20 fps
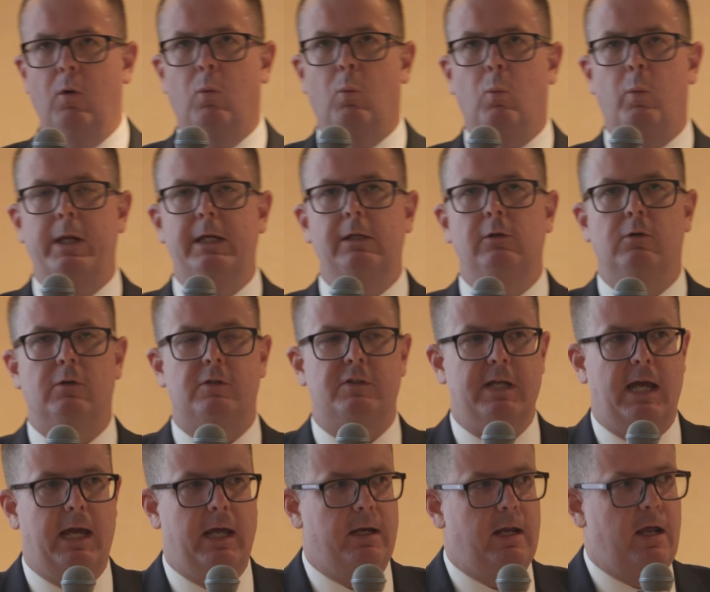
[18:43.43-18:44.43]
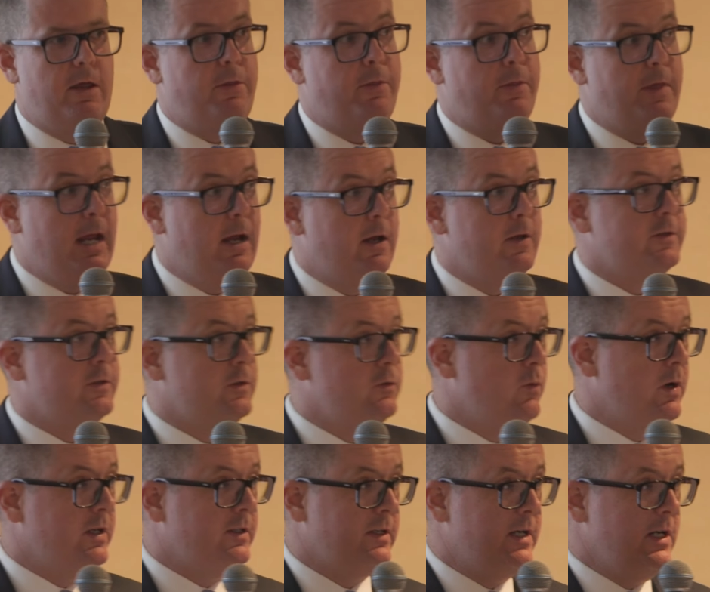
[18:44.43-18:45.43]
We looked at
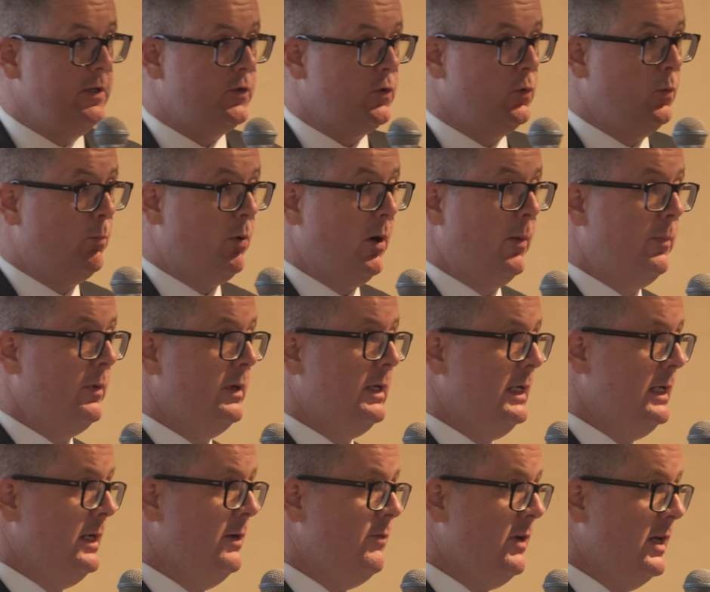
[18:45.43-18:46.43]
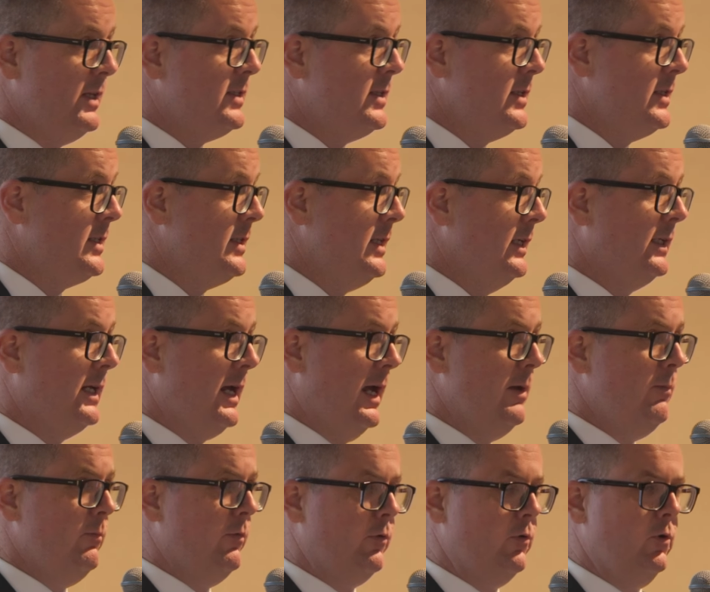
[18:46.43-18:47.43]
1,000 residential property investors that
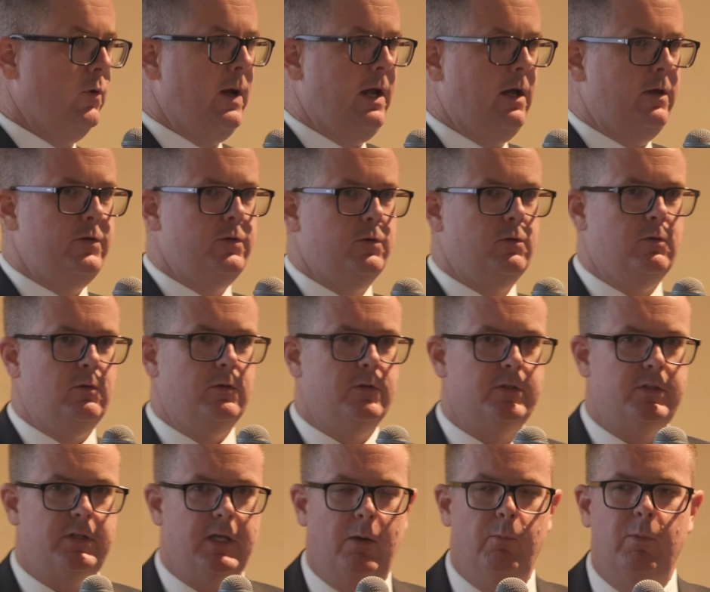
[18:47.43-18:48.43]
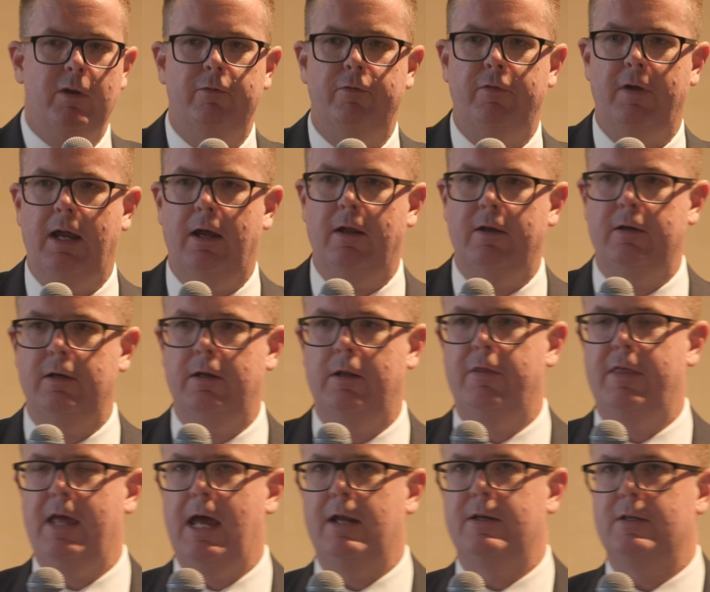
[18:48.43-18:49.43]
came through our doors, and we
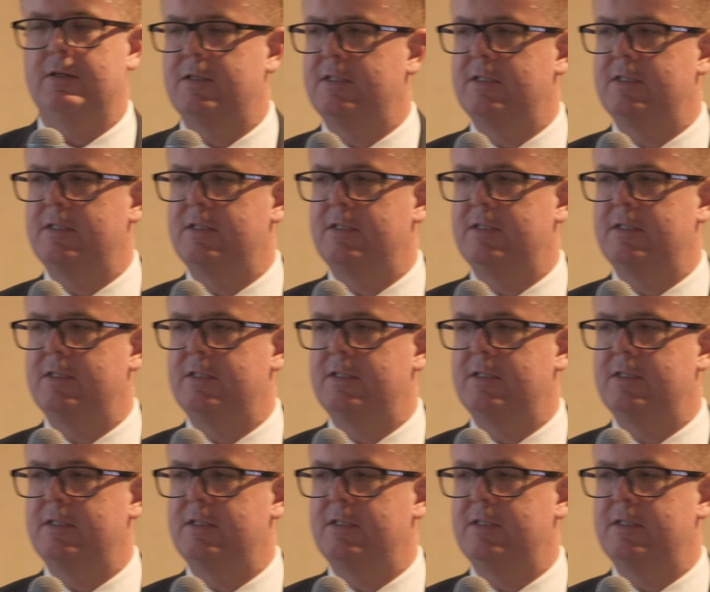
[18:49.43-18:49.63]
found that